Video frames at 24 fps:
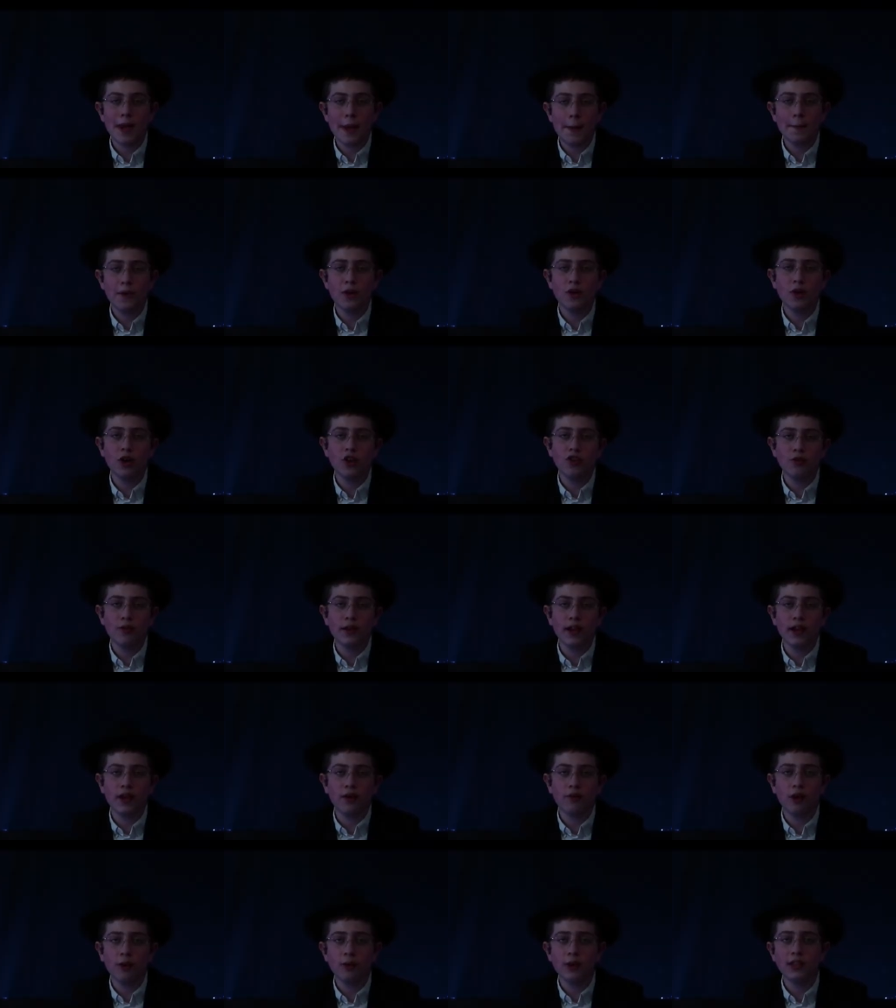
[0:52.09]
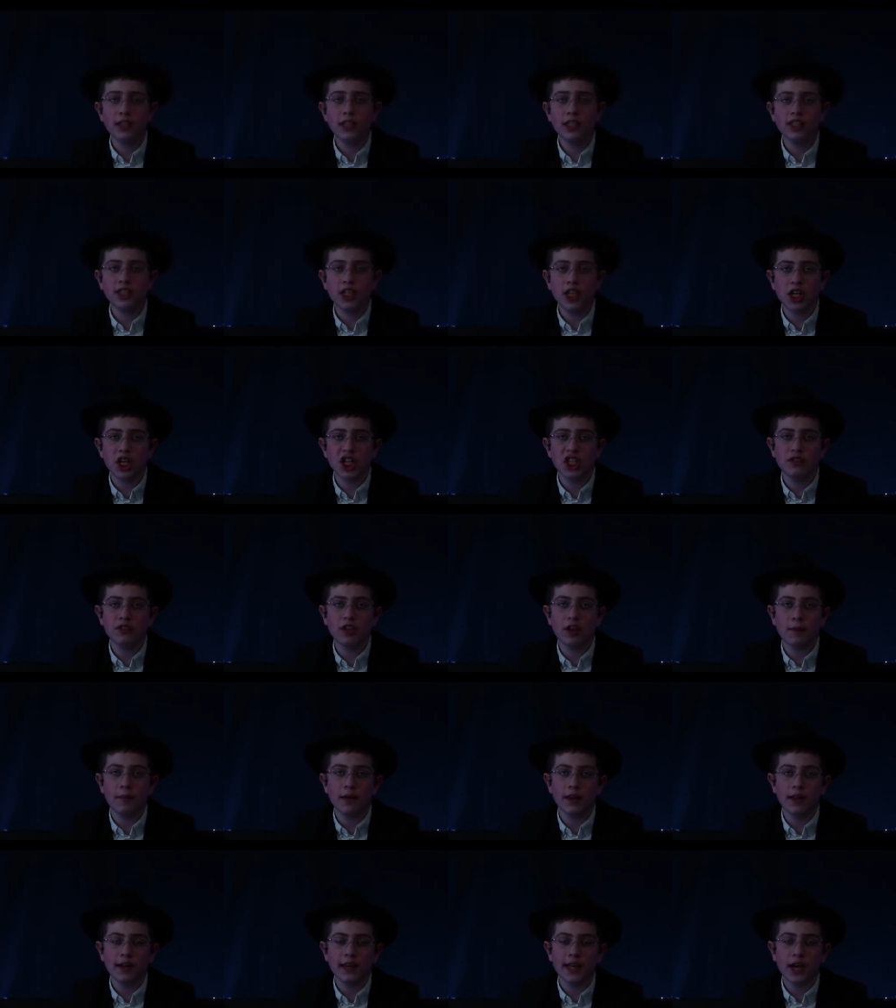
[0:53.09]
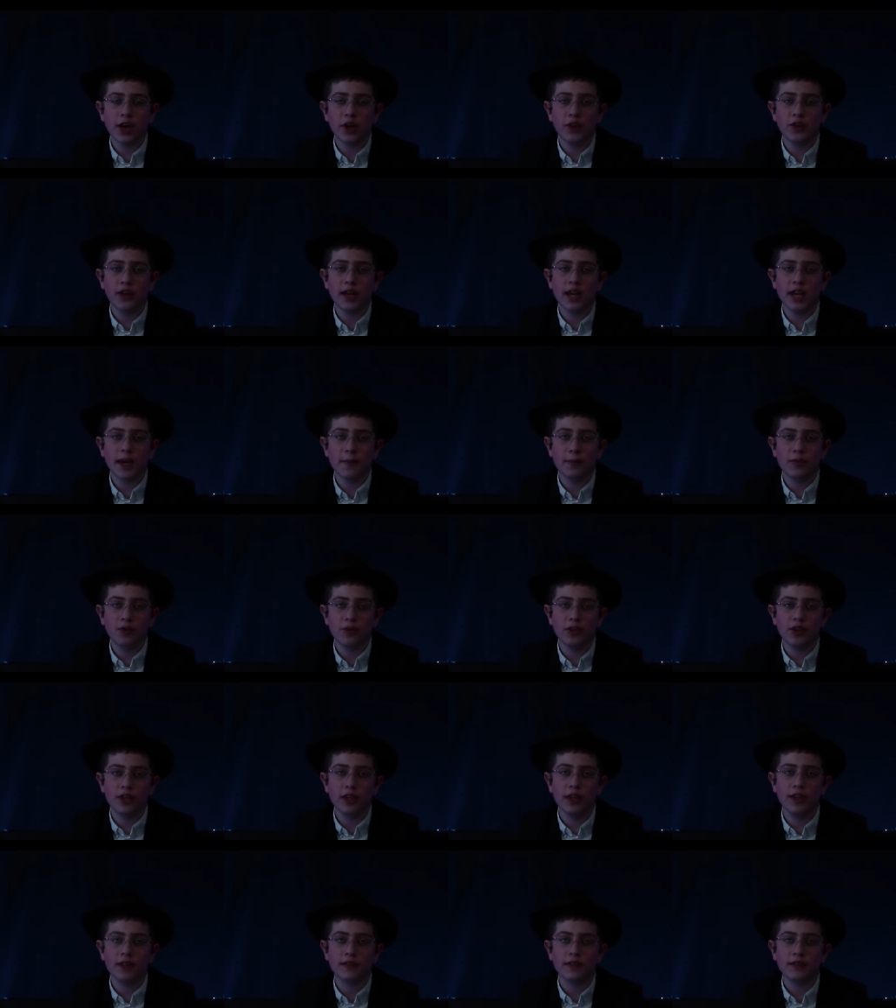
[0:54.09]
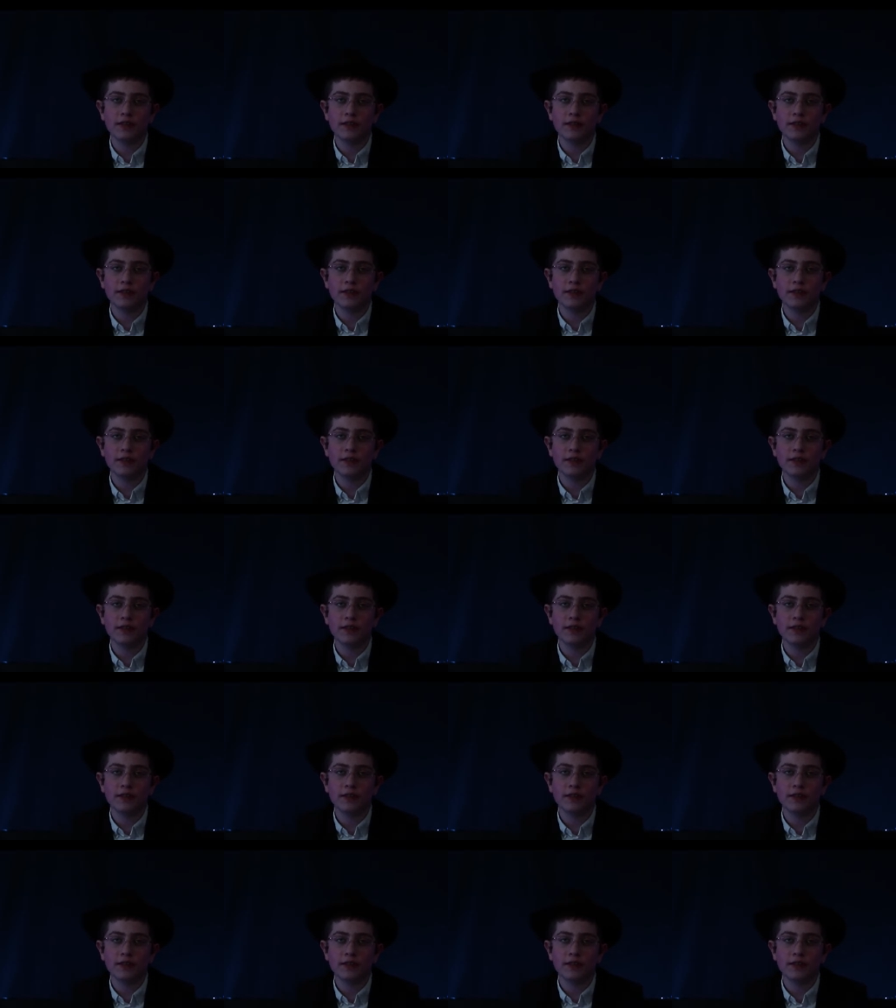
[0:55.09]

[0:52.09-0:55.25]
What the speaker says: may be wondering, what really changed on me now that I am 13?